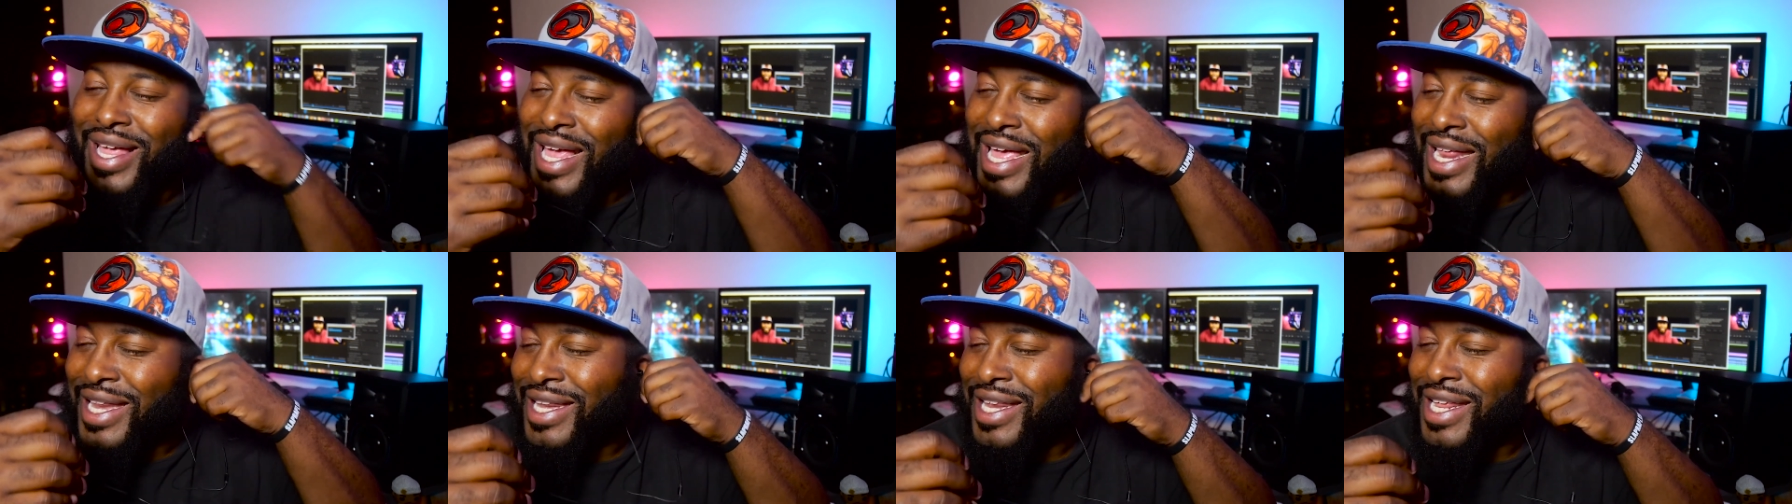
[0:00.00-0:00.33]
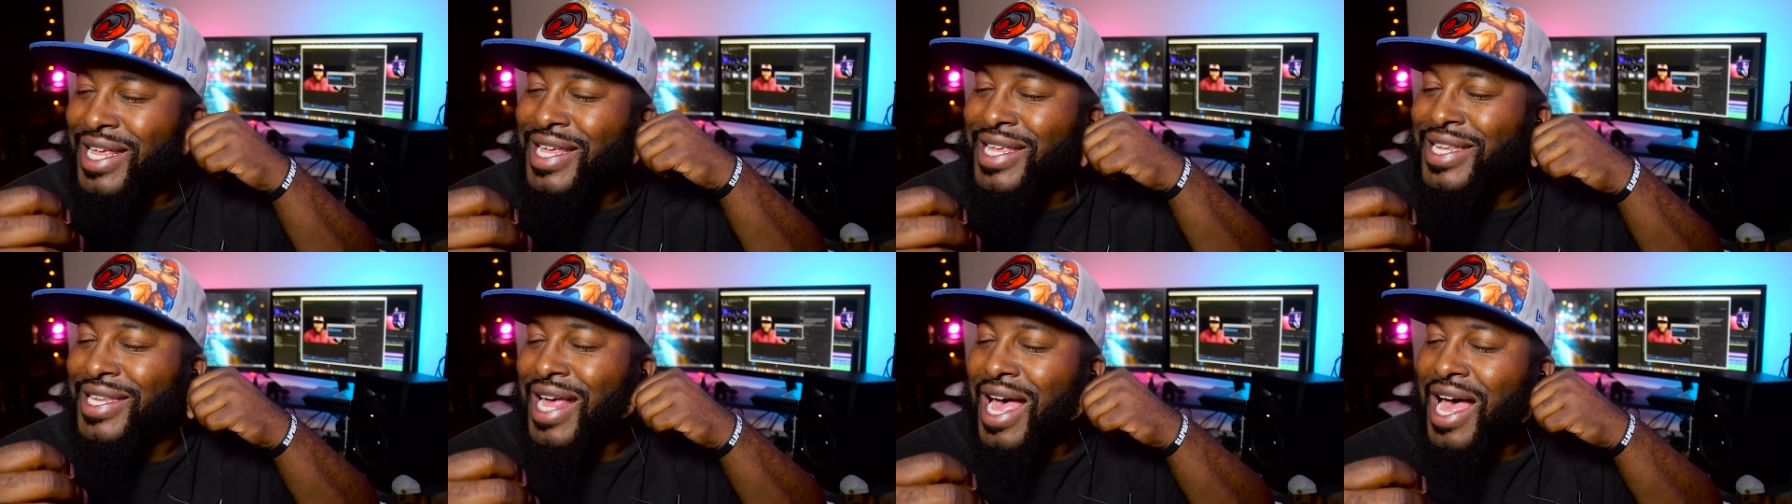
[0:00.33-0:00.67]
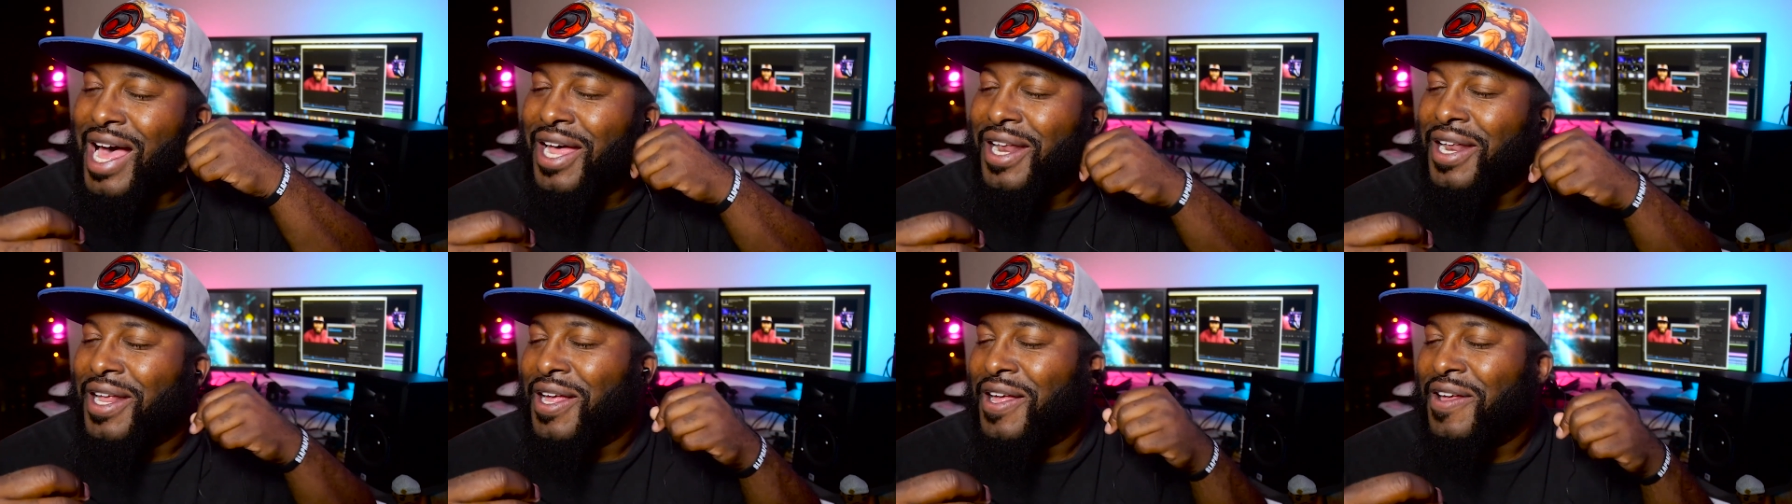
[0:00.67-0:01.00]
get these
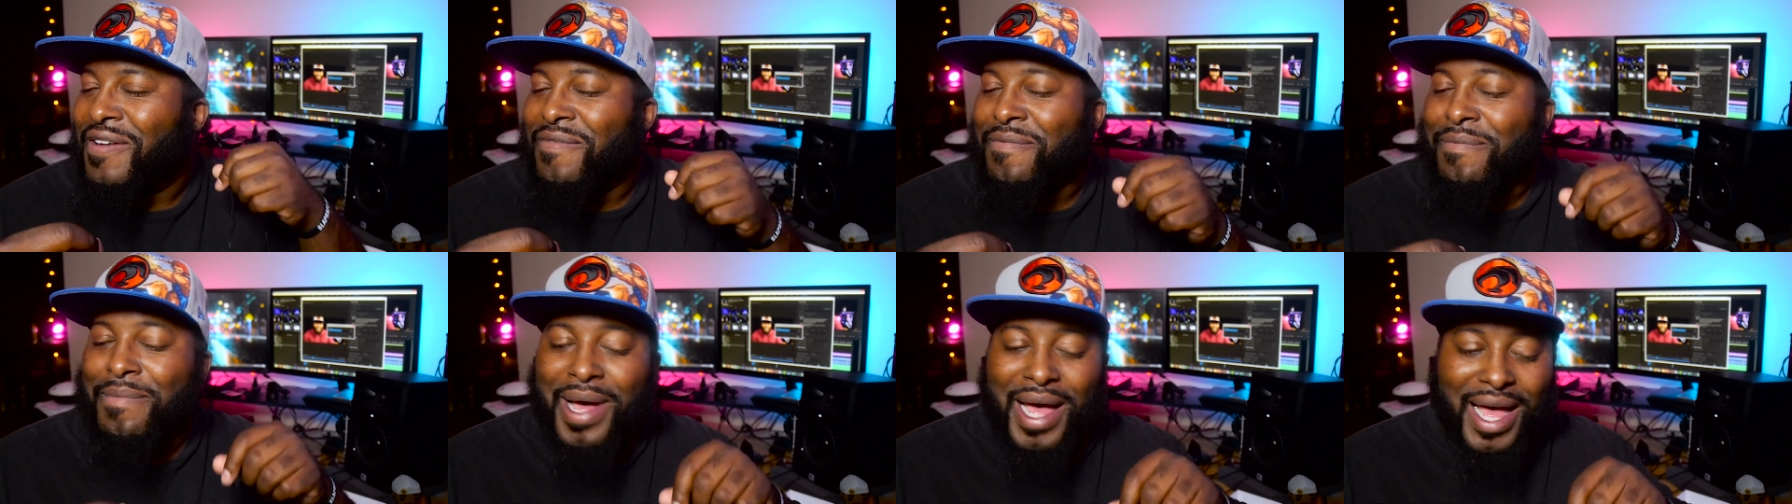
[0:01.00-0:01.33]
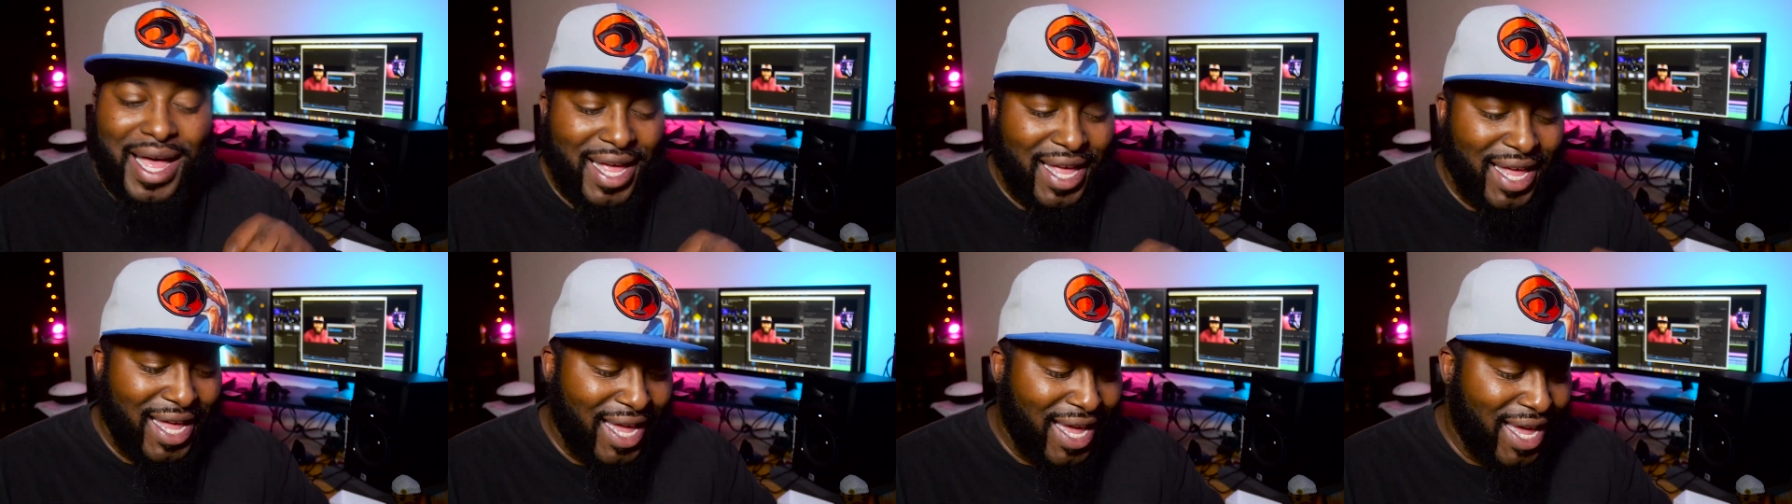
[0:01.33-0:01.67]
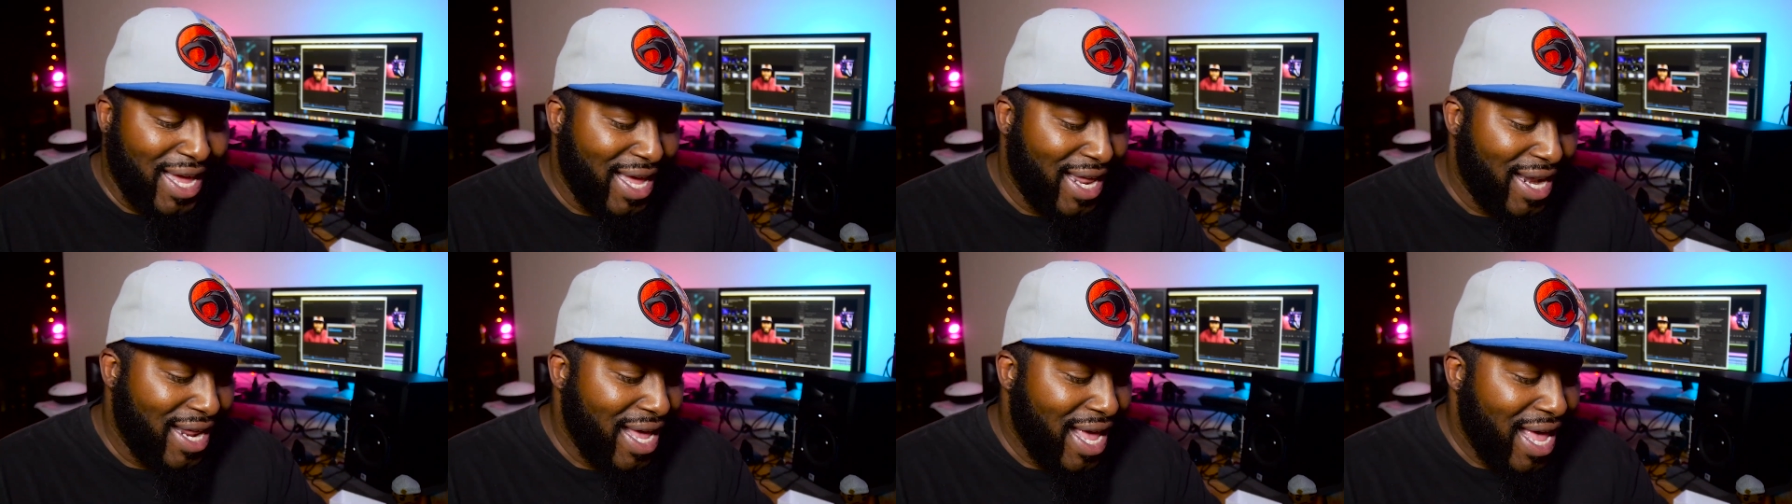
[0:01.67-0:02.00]
out of my
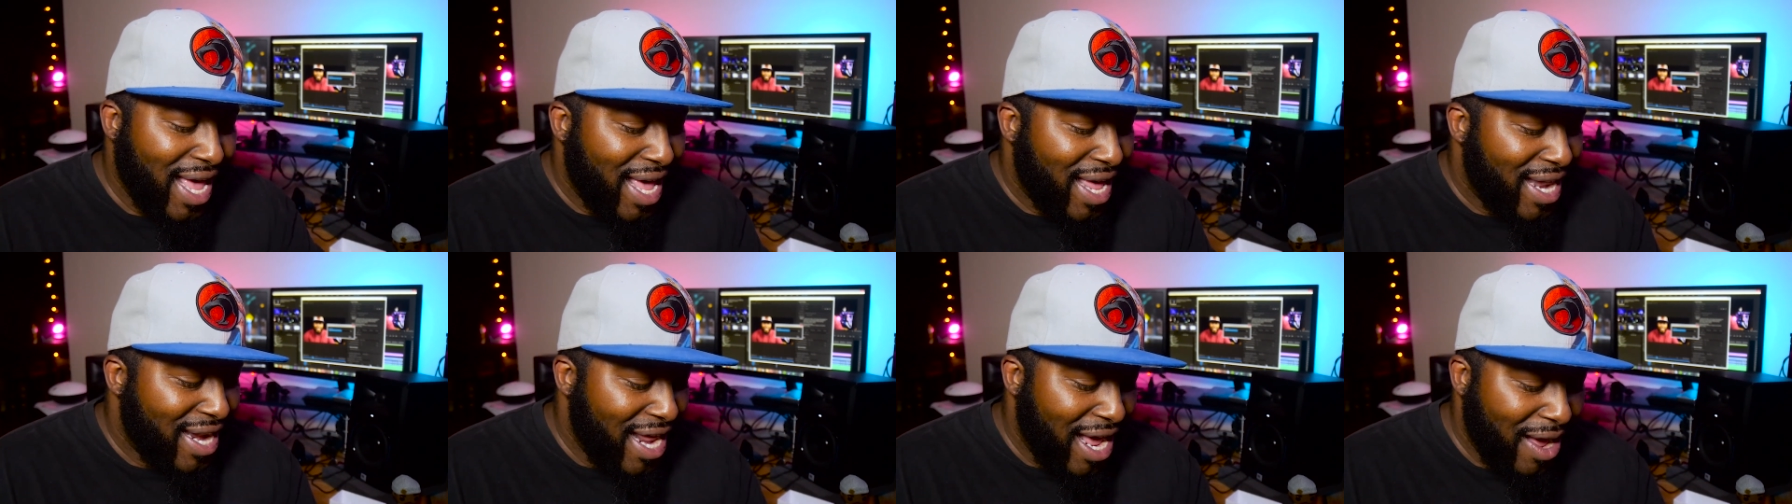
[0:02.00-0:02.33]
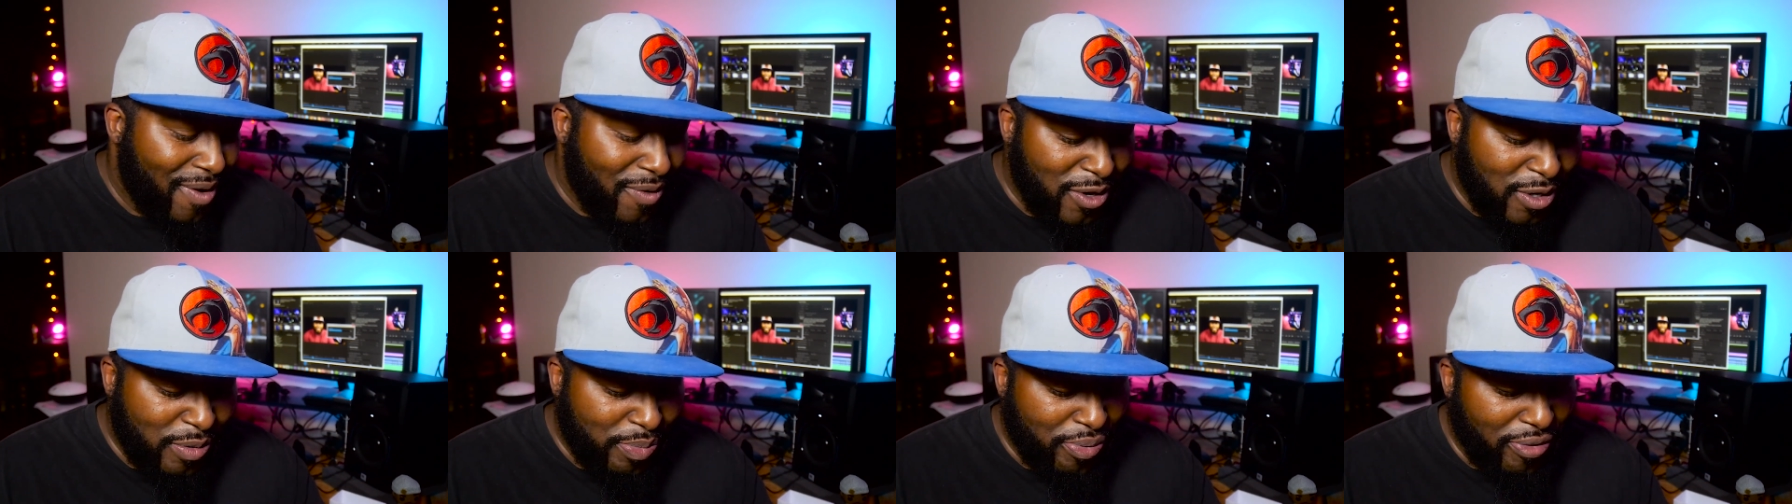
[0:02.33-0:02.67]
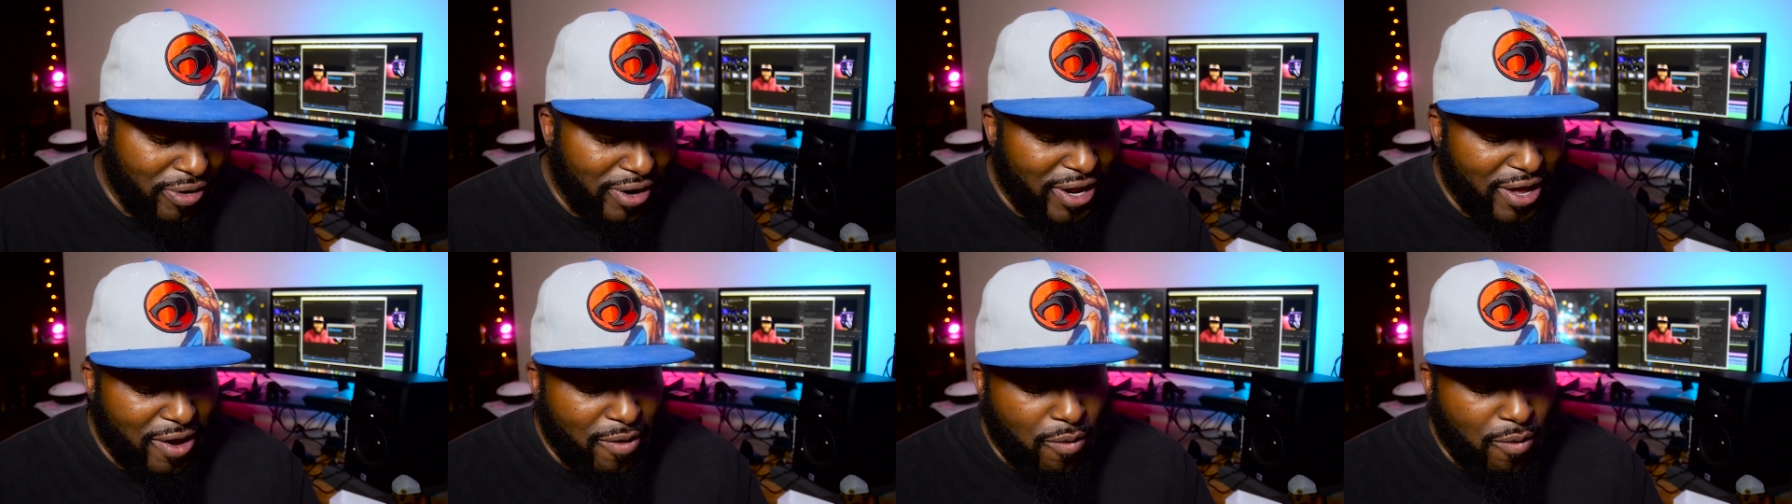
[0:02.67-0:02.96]
head. That was pretty